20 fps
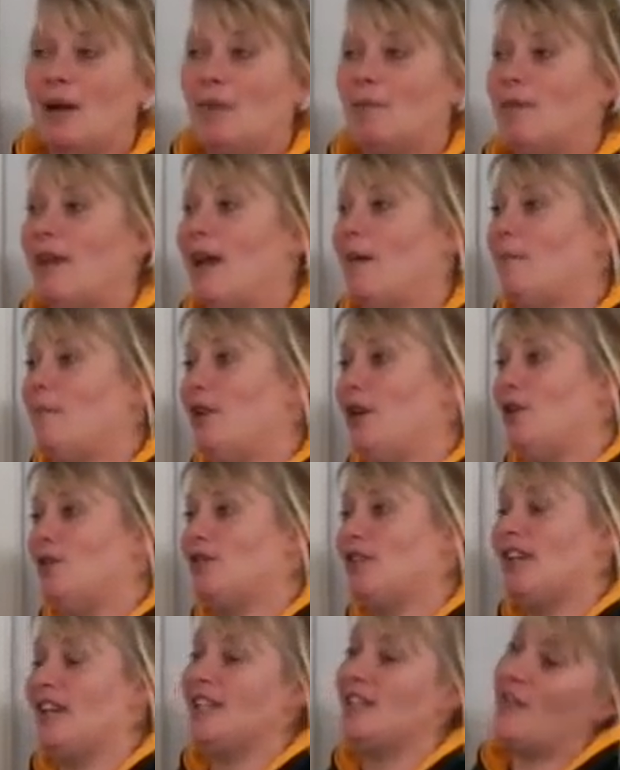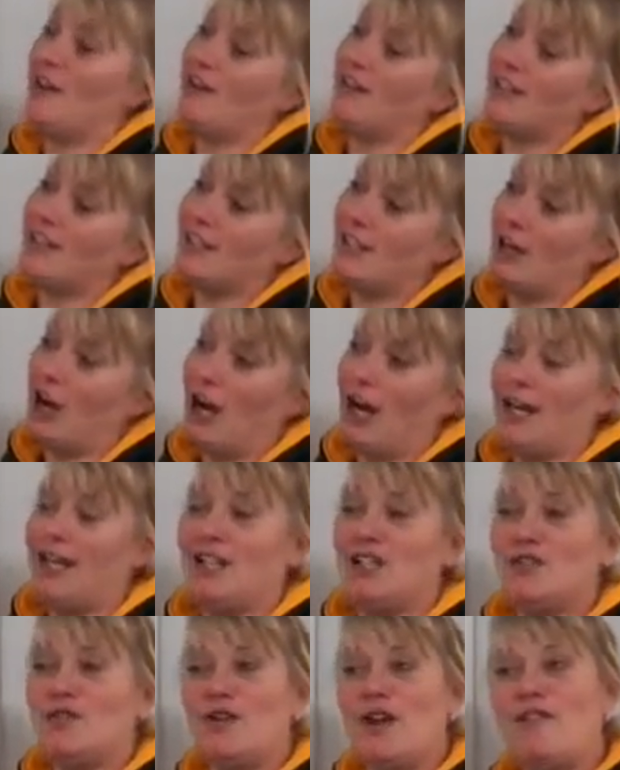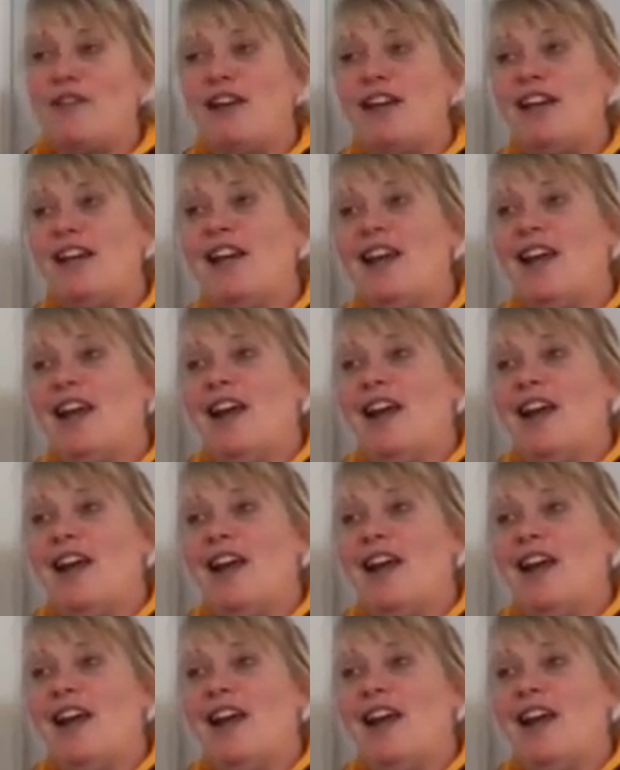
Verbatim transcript: Black Beauty is very stylish, very